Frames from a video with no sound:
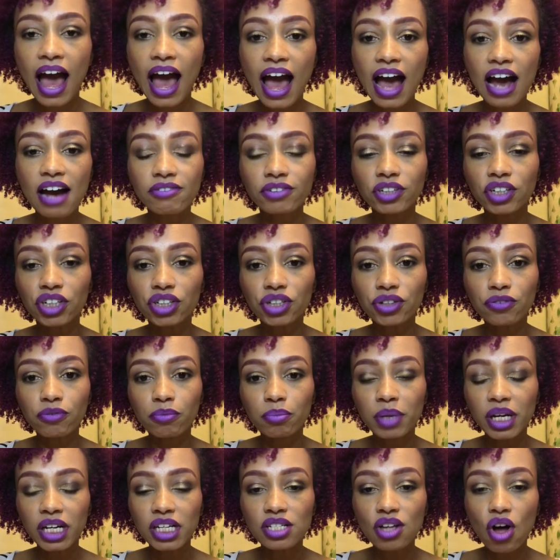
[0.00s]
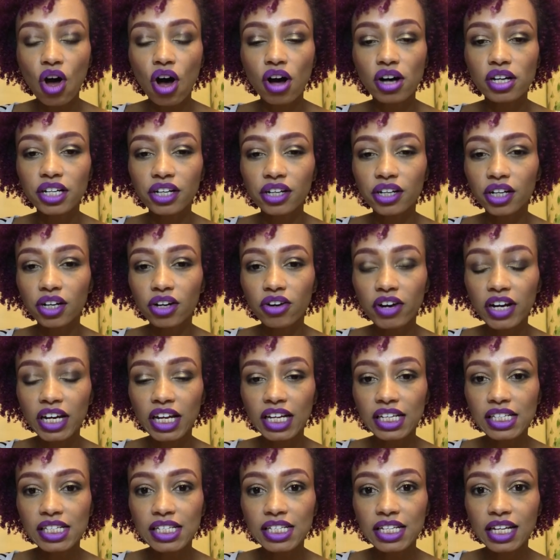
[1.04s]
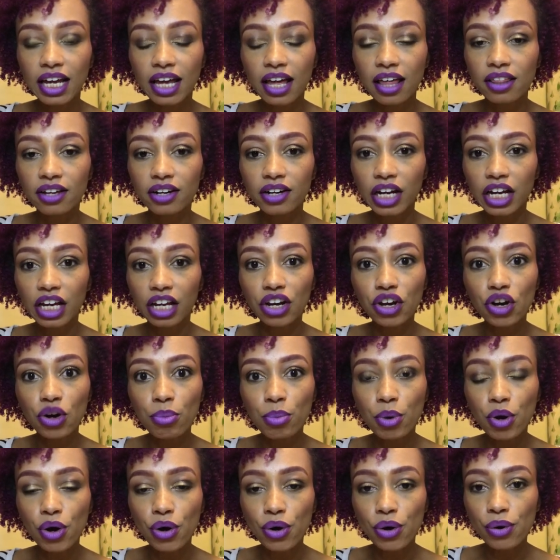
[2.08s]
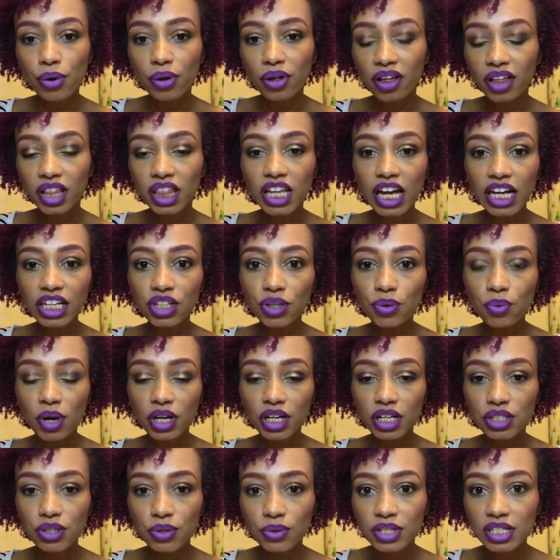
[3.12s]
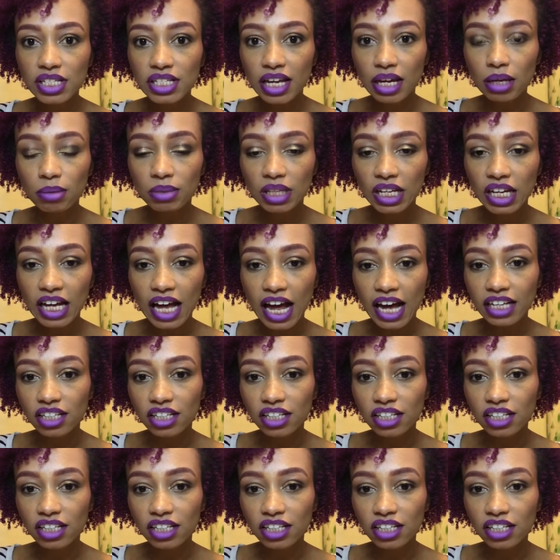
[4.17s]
After you've mixed all your ingredients together in your bowl, then you want to do the same thing I